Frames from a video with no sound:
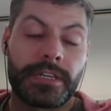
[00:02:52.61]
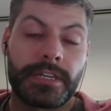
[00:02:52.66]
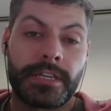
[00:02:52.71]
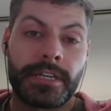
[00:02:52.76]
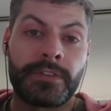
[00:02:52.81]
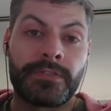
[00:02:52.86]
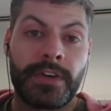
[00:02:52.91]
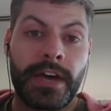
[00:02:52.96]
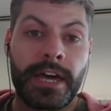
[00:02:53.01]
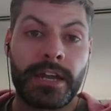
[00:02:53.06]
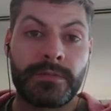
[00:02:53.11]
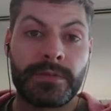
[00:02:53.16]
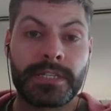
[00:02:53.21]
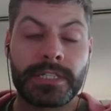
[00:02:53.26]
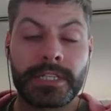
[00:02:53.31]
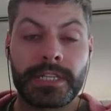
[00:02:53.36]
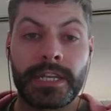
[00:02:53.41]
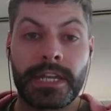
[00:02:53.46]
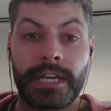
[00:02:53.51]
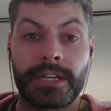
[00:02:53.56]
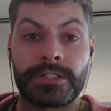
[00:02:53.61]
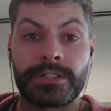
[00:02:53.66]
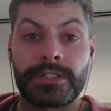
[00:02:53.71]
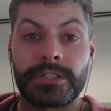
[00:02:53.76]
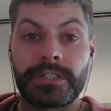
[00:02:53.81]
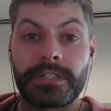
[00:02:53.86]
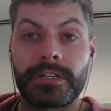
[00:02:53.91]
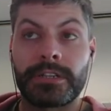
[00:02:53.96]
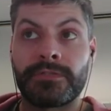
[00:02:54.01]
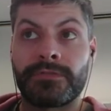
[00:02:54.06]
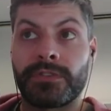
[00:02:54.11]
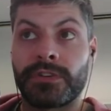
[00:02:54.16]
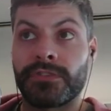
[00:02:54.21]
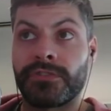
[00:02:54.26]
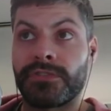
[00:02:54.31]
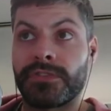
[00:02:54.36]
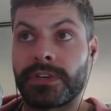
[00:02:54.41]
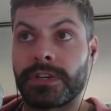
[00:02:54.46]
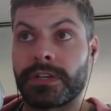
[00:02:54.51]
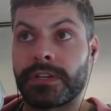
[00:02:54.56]
Adamas can actually
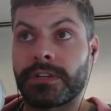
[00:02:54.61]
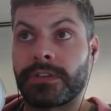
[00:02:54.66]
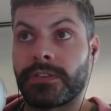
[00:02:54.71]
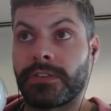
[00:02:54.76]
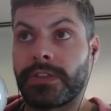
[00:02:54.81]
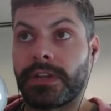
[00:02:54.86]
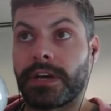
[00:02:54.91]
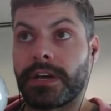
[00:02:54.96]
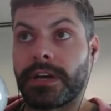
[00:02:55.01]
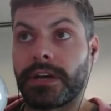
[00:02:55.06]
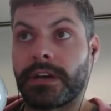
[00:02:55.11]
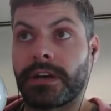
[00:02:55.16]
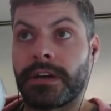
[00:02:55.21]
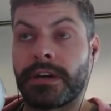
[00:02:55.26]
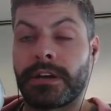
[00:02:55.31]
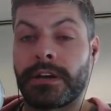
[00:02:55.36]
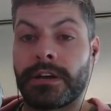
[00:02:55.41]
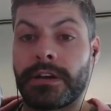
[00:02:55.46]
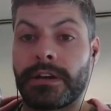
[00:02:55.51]
fulfill their